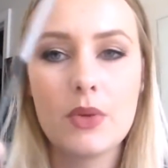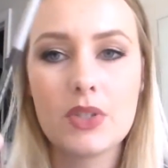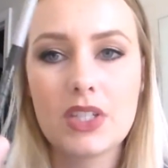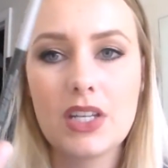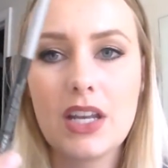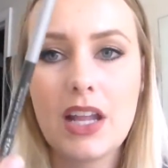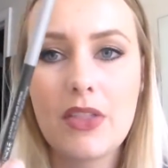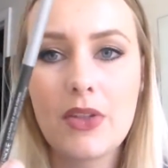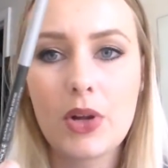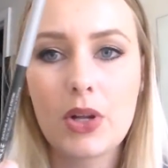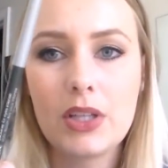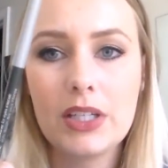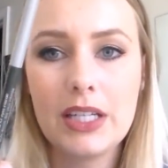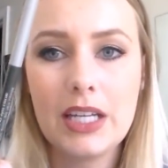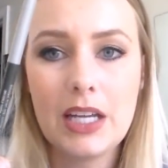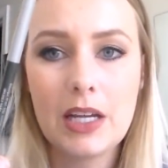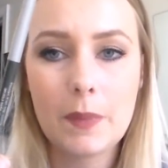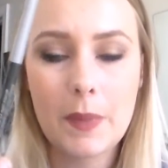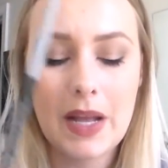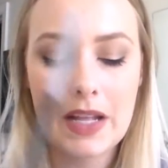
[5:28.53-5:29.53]
there was another
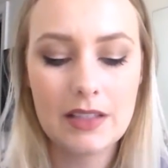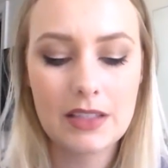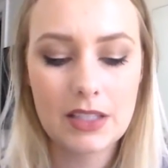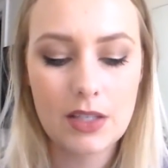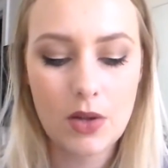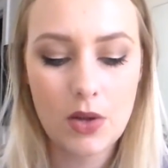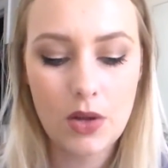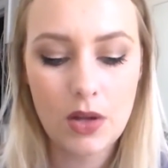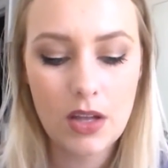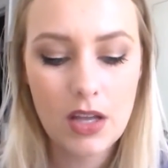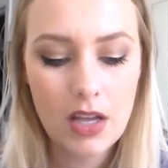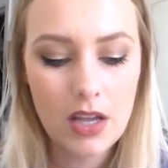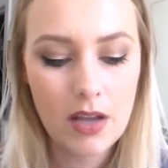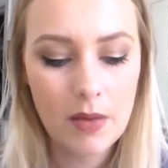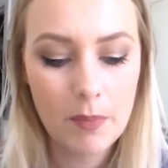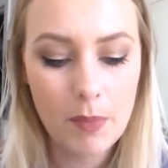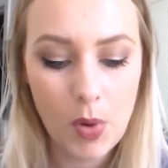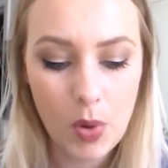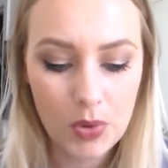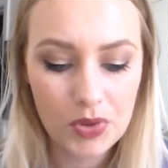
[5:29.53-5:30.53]
Clinique pencil,
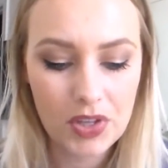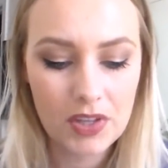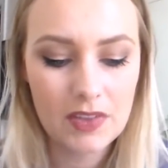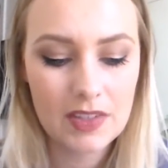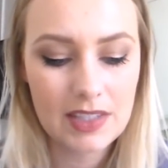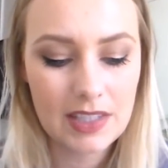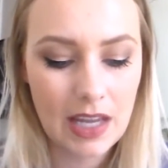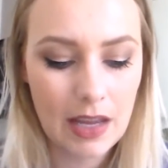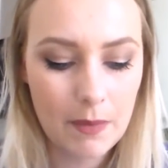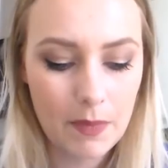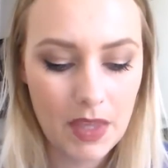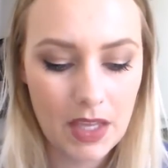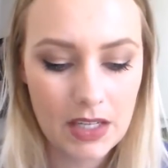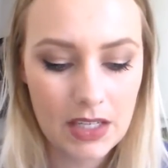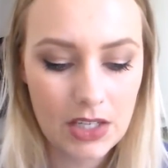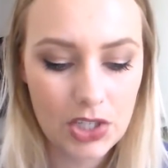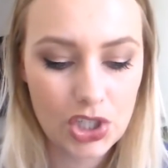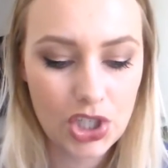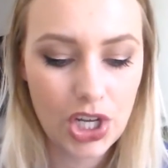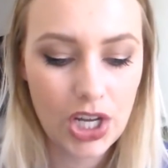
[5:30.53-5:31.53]
both in the same
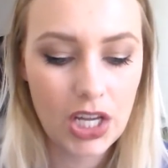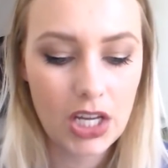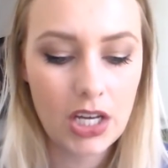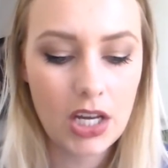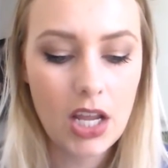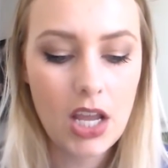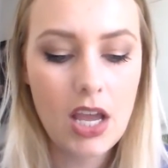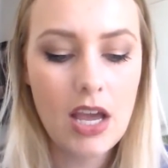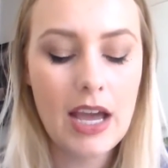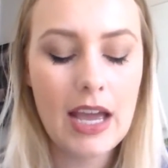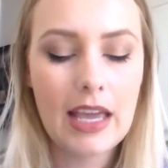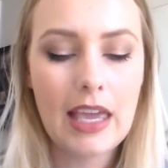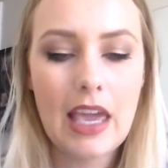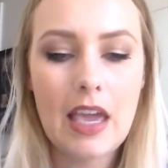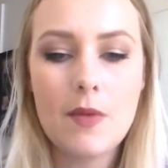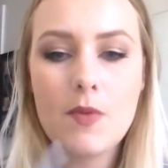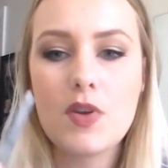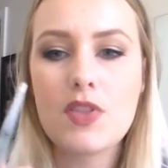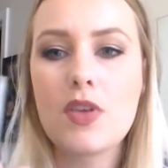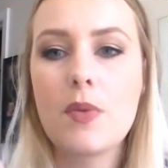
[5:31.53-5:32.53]
condition. It
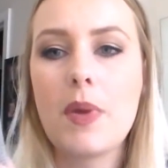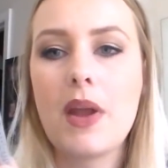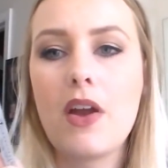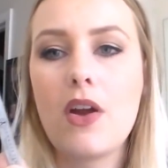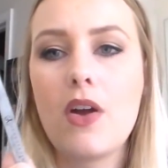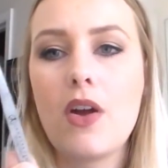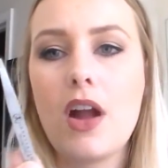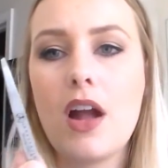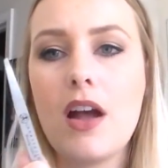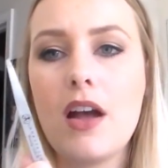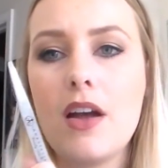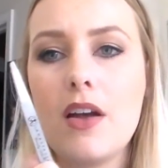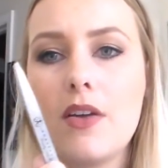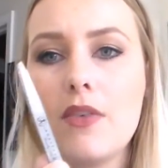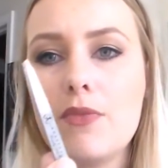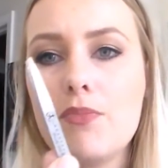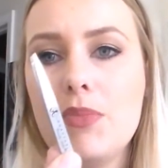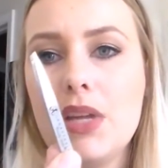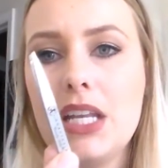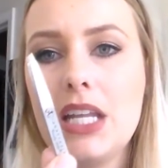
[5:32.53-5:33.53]
came with a pair
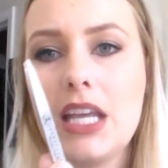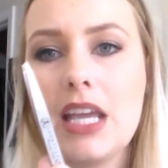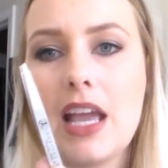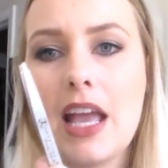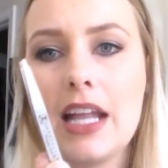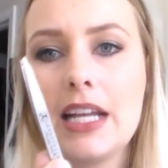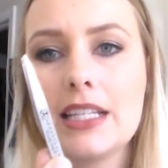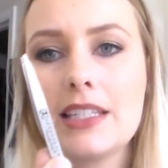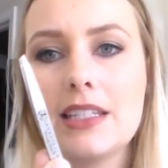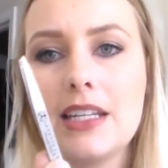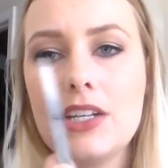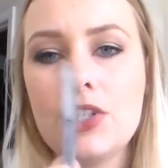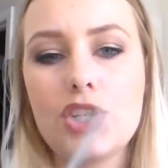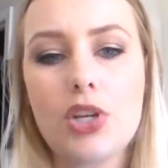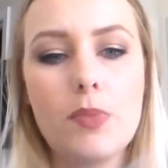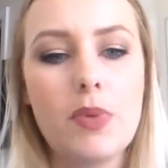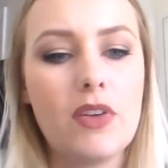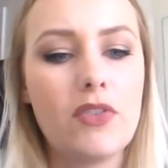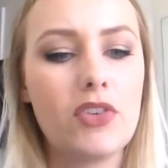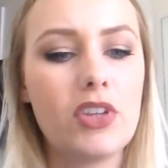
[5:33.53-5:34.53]
of mini
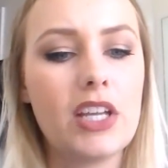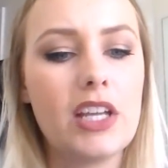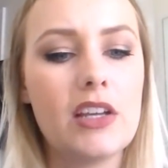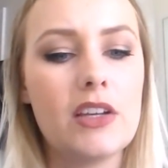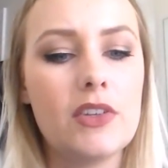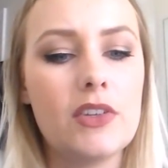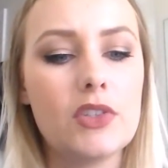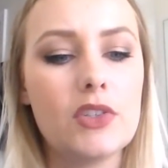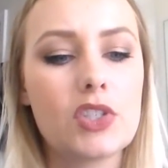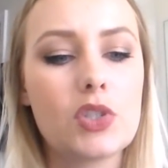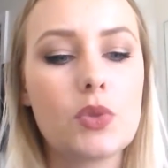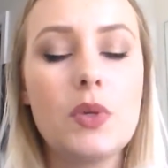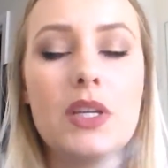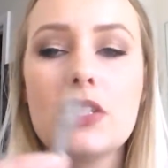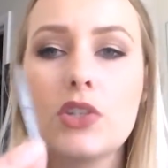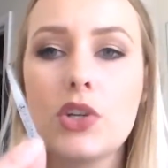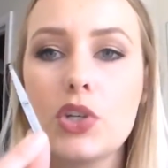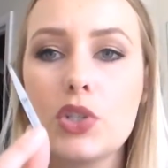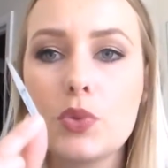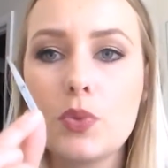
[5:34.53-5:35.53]
Anastasia Beverly Hills
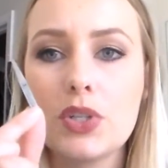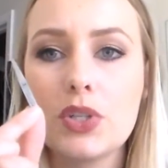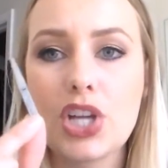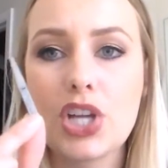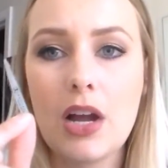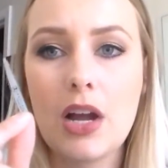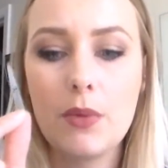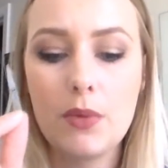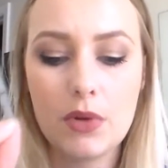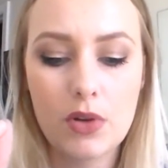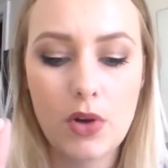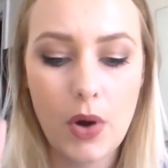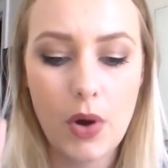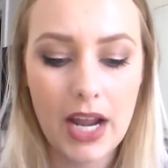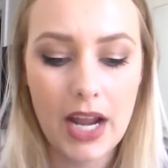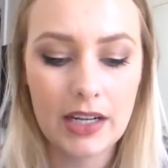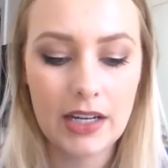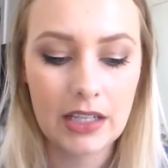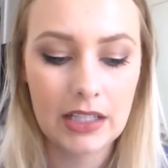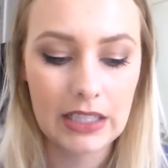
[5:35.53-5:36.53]
tweezers, which I will go
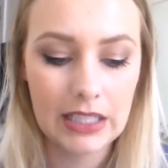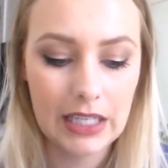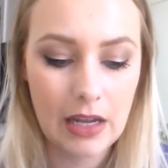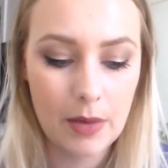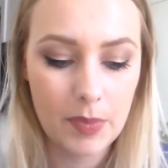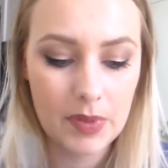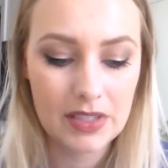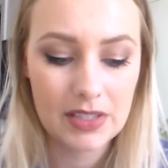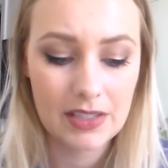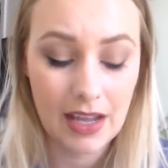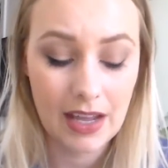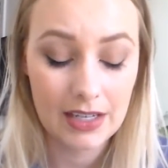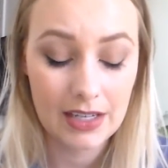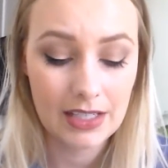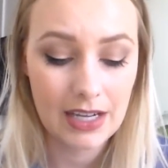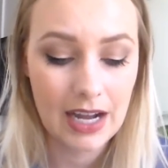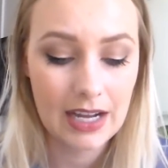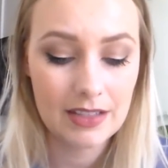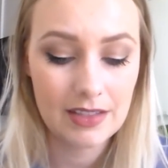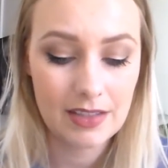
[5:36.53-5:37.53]
ahead and clean up and
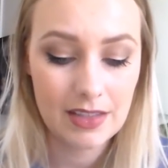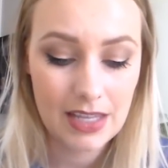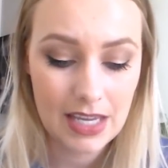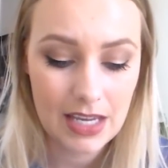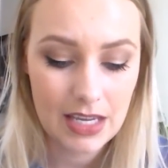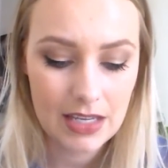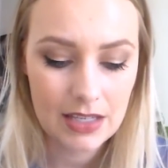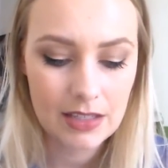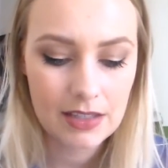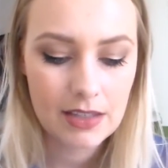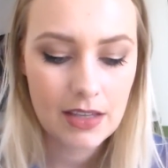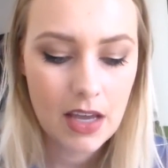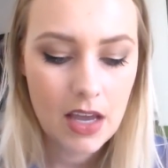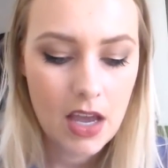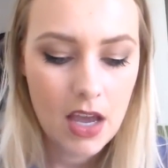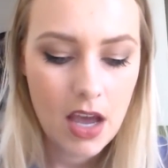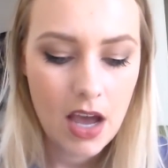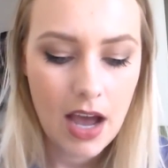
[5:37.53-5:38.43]
sanitize these.